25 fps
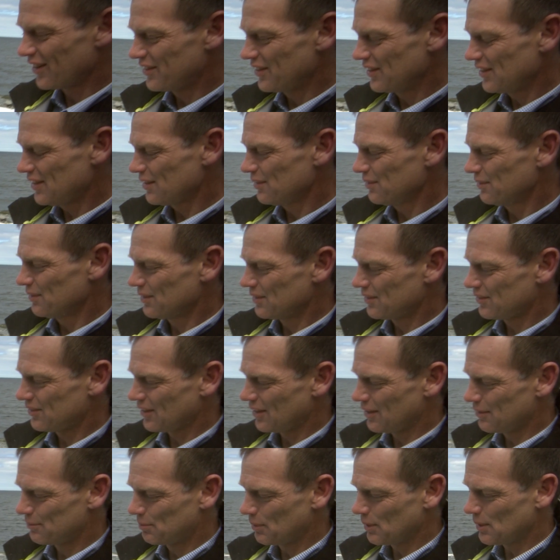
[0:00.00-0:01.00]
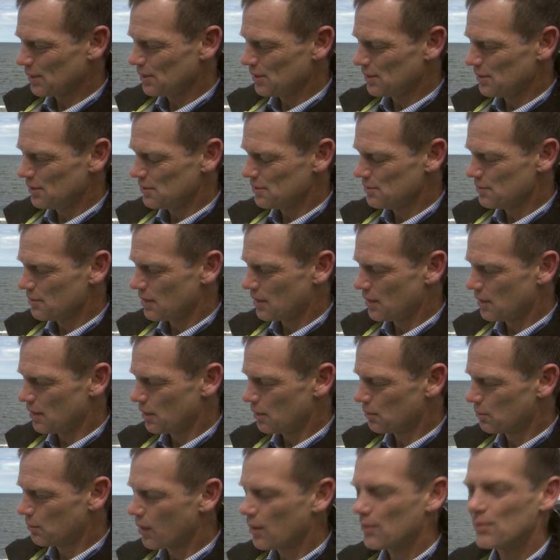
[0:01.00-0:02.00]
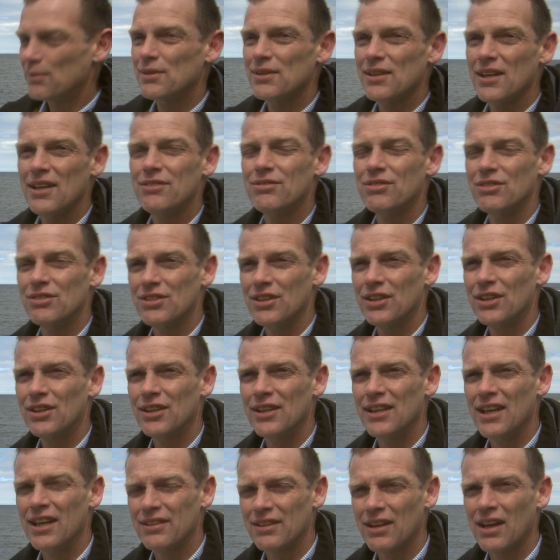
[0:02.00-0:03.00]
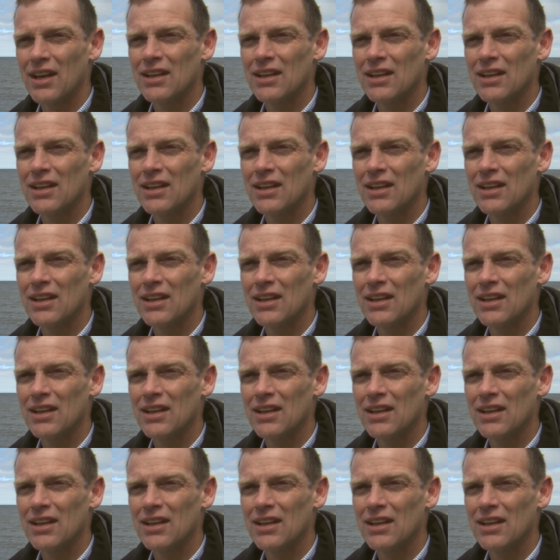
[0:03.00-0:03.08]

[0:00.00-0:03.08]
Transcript: I think it was a pretty uh, a warmer day for Terry at